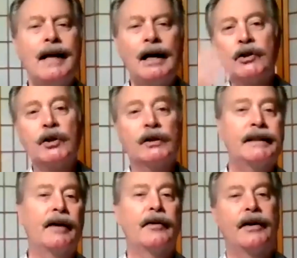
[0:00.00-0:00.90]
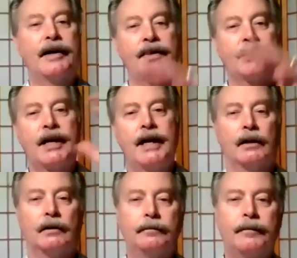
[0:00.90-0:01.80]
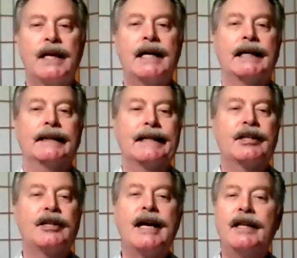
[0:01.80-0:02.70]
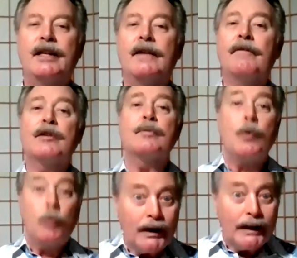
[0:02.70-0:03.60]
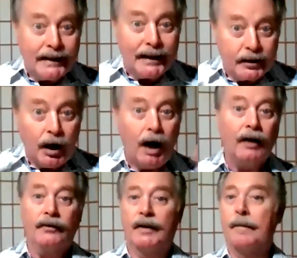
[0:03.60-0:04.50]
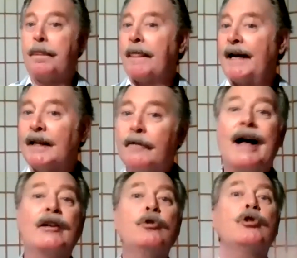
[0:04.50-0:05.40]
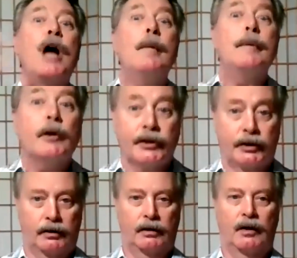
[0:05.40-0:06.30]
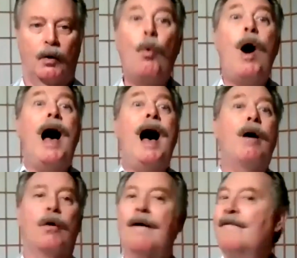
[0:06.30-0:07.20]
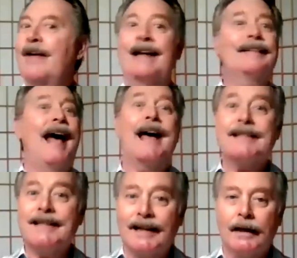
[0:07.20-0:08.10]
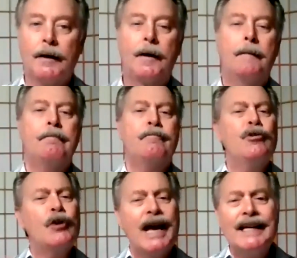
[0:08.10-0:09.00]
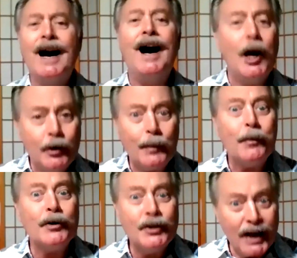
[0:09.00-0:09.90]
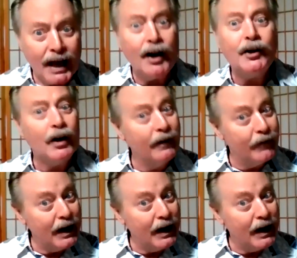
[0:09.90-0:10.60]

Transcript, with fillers: Now let's look at the other end of the scale. Let's say the investment really takes off and the value doubles. Wow, fantastic. You gained one hundred percent on your